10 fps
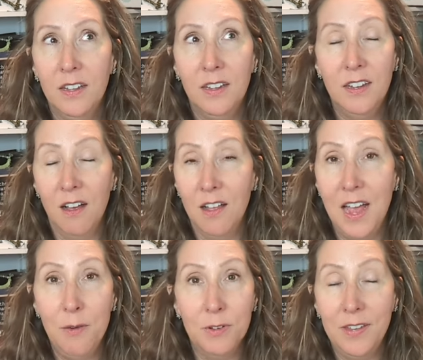Y'all,
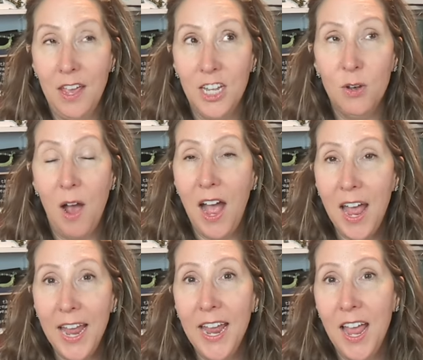I will tell you,
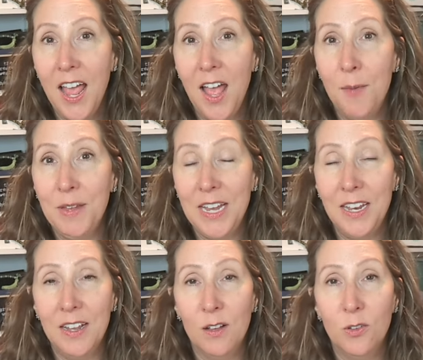I am
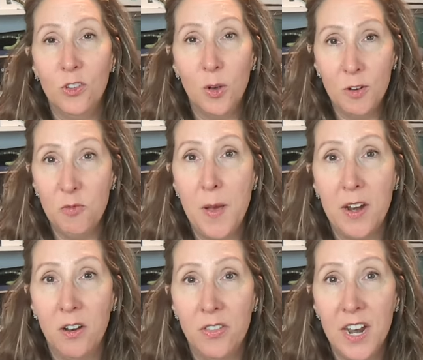eating so much
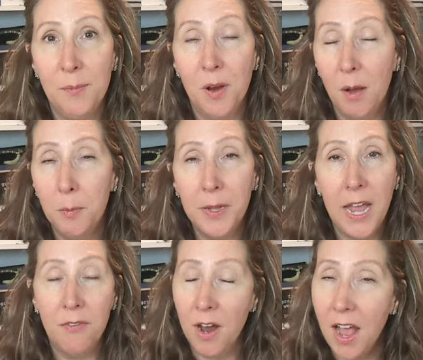better than I probably
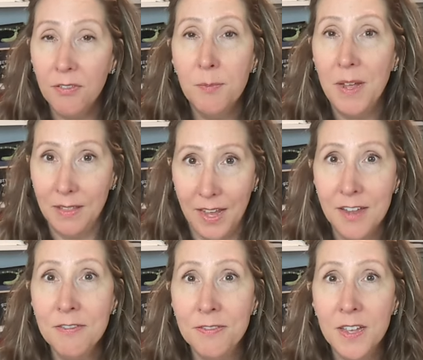ever have in my
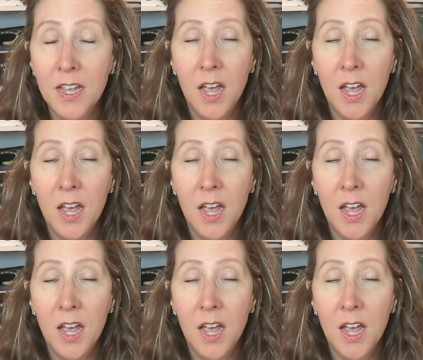life.